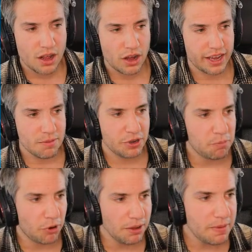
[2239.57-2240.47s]
Okay, but the
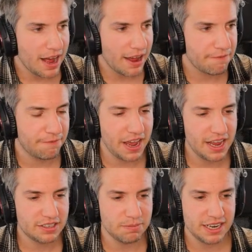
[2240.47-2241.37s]
problem I
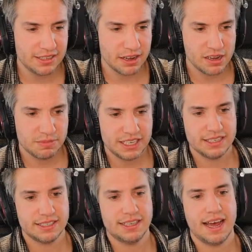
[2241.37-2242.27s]
face many times
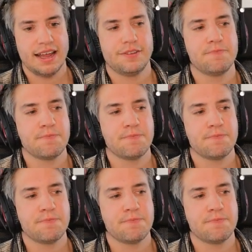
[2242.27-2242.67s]
is that